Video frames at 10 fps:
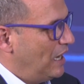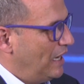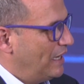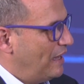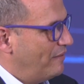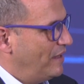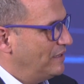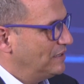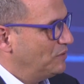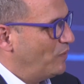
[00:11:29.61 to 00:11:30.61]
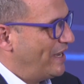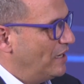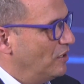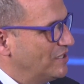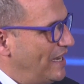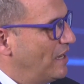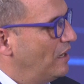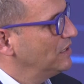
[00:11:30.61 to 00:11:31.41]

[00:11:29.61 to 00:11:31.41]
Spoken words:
I think that we cannot take out